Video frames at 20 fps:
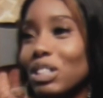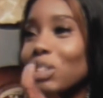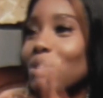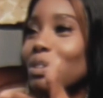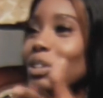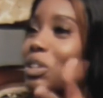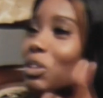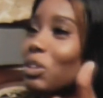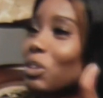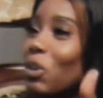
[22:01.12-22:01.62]

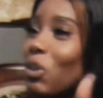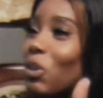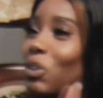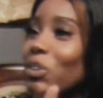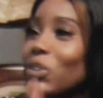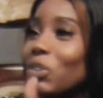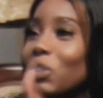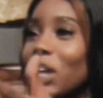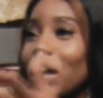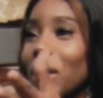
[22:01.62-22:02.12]
you
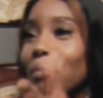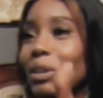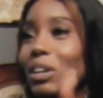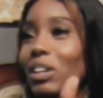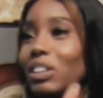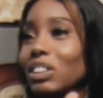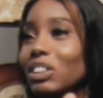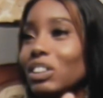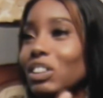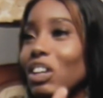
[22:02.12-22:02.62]
name
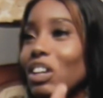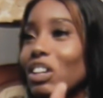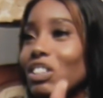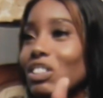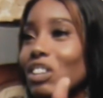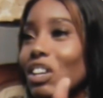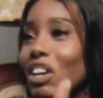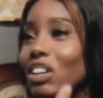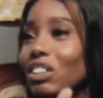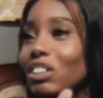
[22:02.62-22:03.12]
your
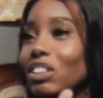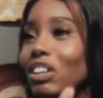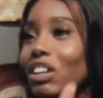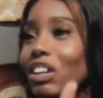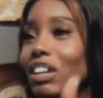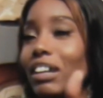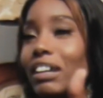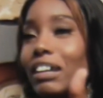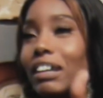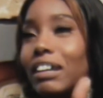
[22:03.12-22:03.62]
son
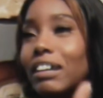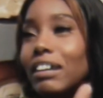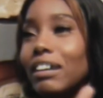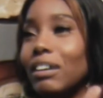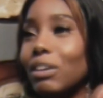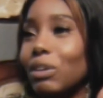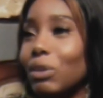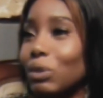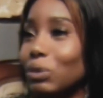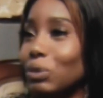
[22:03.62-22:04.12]

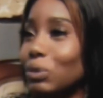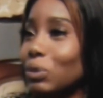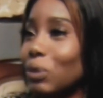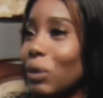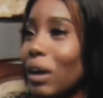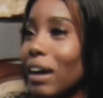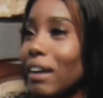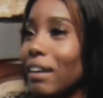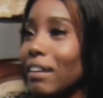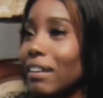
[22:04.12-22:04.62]

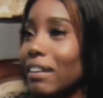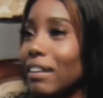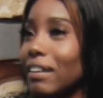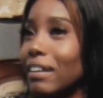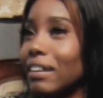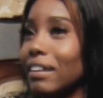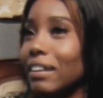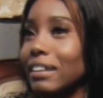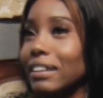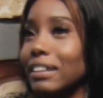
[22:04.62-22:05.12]
Odudua,
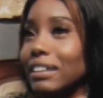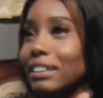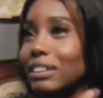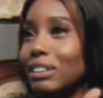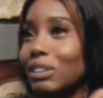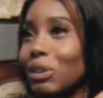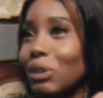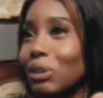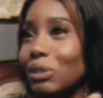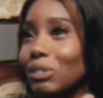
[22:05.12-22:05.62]

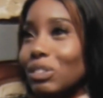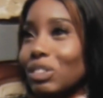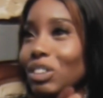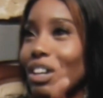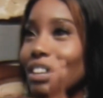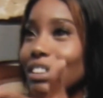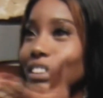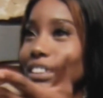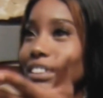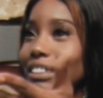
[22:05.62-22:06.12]

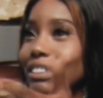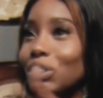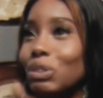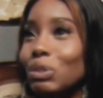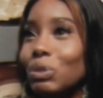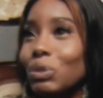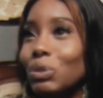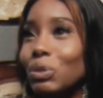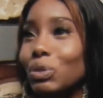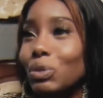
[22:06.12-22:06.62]
just
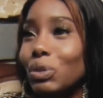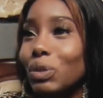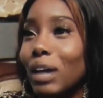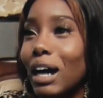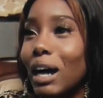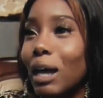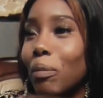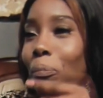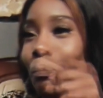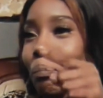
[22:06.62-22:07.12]
to
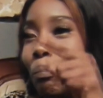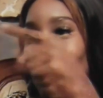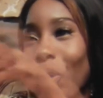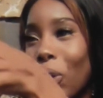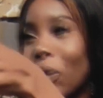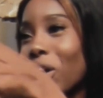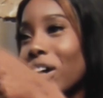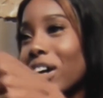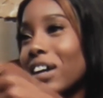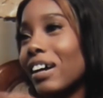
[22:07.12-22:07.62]

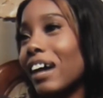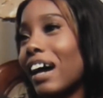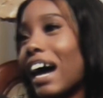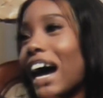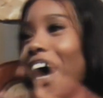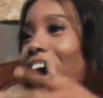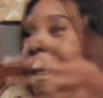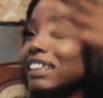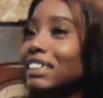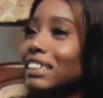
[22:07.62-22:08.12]
poke
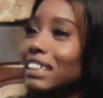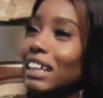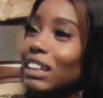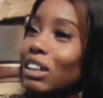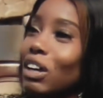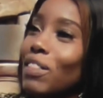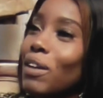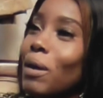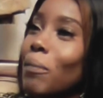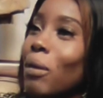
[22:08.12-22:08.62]
at
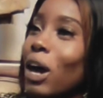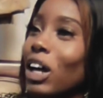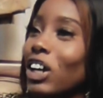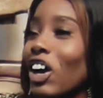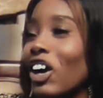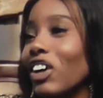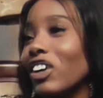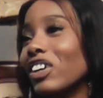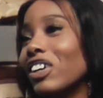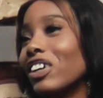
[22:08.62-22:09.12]
another
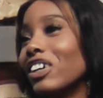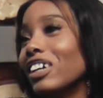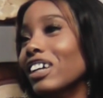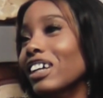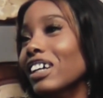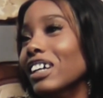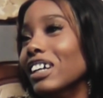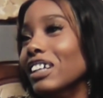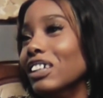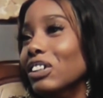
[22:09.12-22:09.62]
monarch.
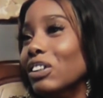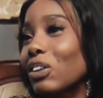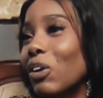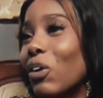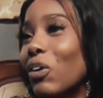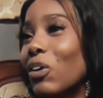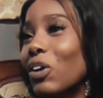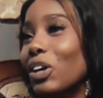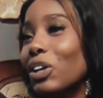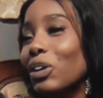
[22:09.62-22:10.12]

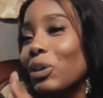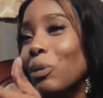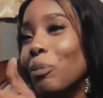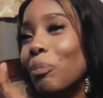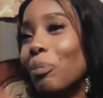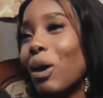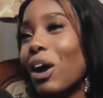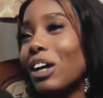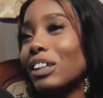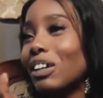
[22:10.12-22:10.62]
You
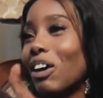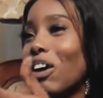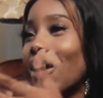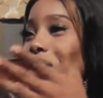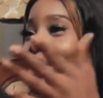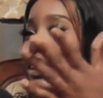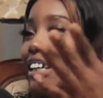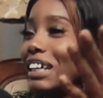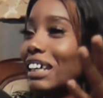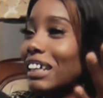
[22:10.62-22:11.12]
brought
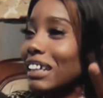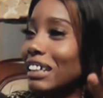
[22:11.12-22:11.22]
all the